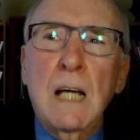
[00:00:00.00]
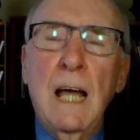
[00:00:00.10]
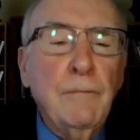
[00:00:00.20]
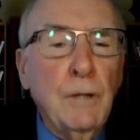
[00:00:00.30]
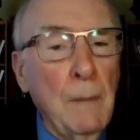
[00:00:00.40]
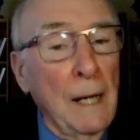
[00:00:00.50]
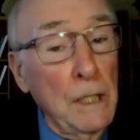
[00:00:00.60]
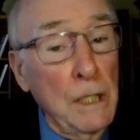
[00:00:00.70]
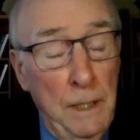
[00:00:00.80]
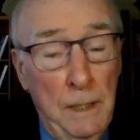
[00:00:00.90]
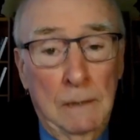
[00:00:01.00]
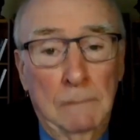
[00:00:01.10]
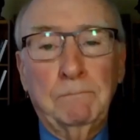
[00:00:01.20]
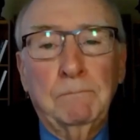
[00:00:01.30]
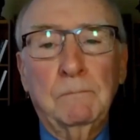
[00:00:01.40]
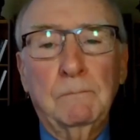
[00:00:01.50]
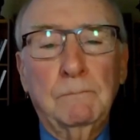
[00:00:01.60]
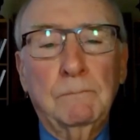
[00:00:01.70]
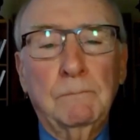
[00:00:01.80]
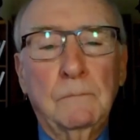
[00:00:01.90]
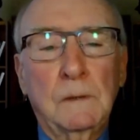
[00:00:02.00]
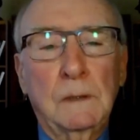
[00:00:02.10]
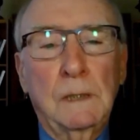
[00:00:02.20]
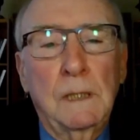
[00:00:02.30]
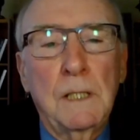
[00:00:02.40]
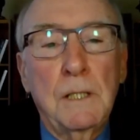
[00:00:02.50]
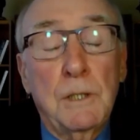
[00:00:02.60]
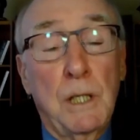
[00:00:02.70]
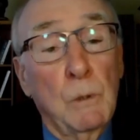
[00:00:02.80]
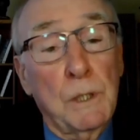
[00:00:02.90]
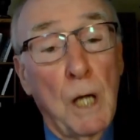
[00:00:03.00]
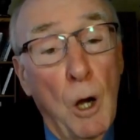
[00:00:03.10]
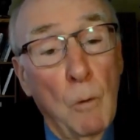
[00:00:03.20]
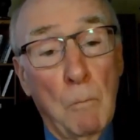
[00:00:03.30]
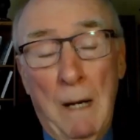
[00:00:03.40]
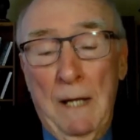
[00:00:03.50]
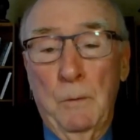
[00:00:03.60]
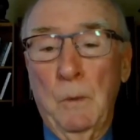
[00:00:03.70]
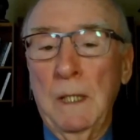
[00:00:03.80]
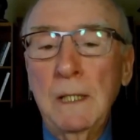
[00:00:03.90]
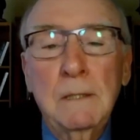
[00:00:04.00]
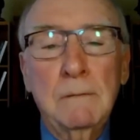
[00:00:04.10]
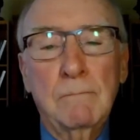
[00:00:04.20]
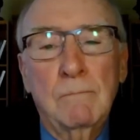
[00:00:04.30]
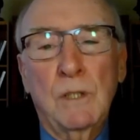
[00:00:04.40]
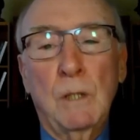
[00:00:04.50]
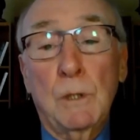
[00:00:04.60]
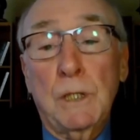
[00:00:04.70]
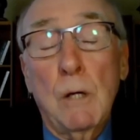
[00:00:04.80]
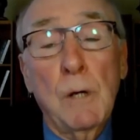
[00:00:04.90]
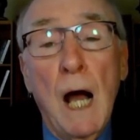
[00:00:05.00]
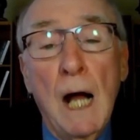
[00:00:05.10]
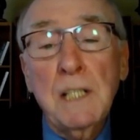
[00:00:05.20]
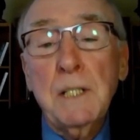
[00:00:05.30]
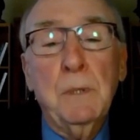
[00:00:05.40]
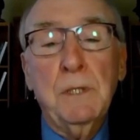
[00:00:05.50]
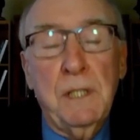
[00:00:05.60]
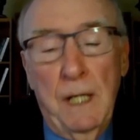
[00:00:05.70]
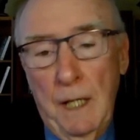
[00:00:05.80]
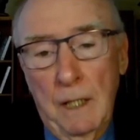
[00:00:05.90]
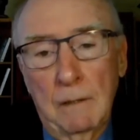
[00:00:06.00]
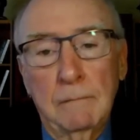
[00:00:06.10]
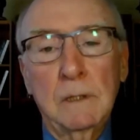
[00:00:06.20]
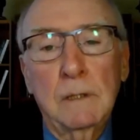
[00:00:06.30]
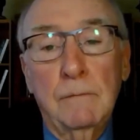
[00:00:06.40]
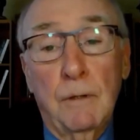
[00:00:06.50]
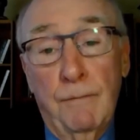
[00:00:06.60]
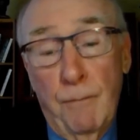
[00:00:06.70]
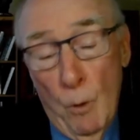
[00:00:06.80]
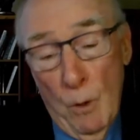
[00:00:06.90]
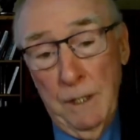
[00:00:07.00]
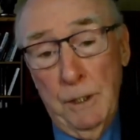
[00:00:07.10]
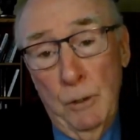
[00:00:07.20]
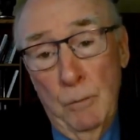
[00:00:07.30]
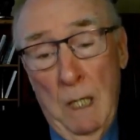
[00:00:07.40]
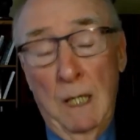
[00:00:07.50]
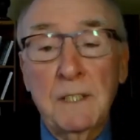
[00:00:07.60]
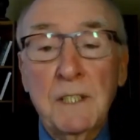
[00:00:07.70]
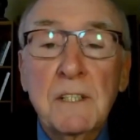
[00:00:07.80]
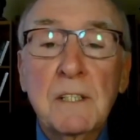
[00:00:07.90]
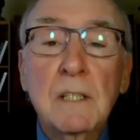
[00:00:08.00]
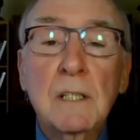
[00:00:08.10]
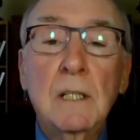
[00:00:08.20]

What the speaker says: after about a year, she was home, by the way. She was on hospice care for 42 months.